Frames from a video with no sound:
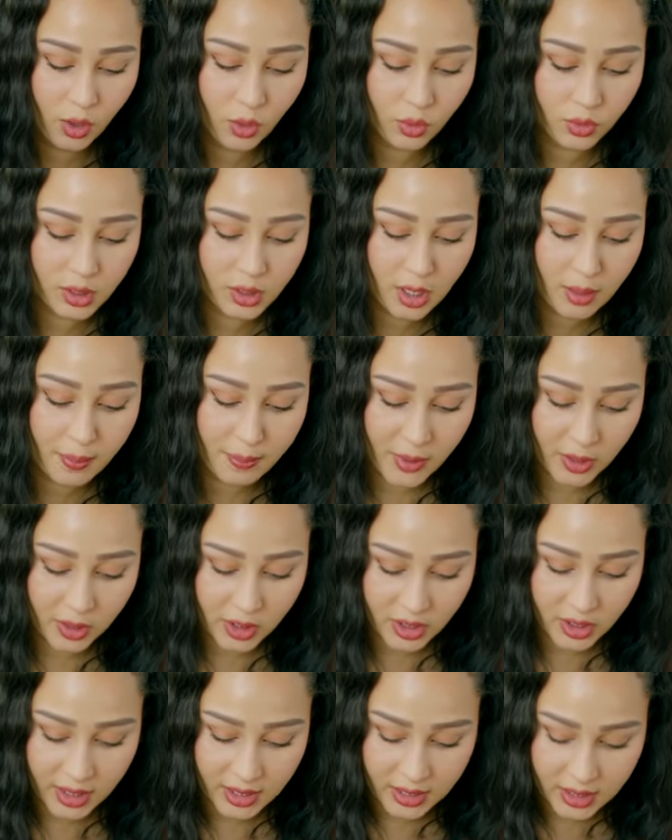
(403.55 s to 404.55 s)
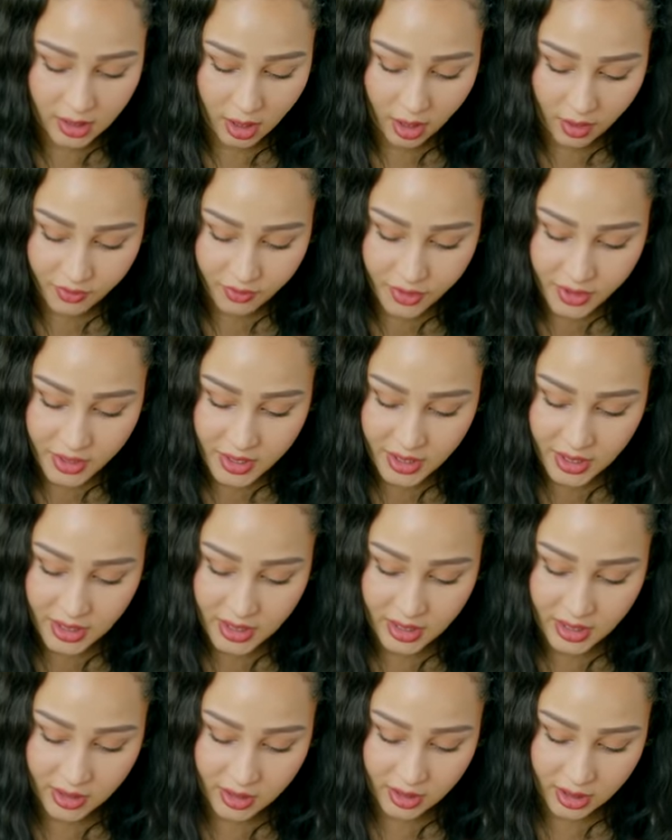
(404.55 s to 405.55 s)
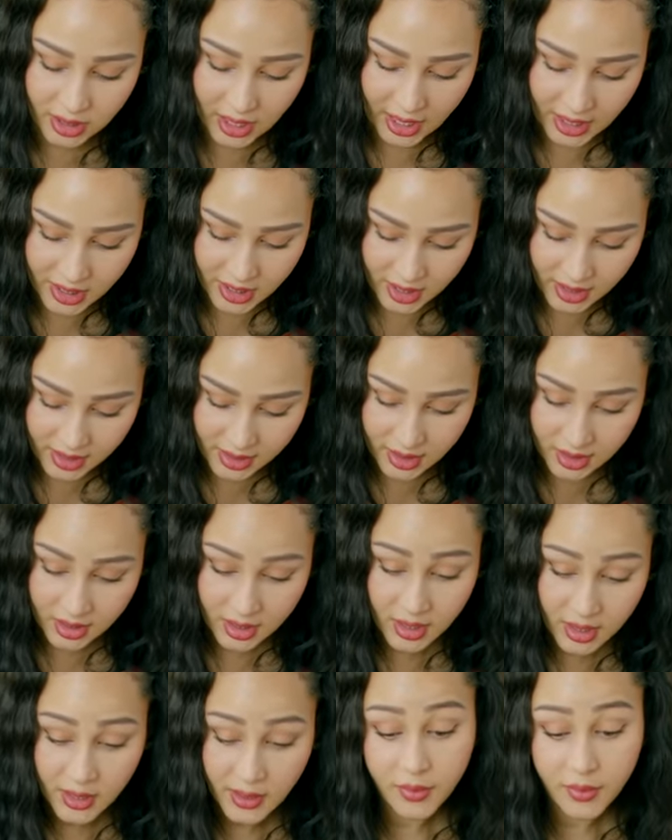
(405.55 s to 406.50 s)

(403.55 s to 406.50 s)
oats are much like softer and easier to digest.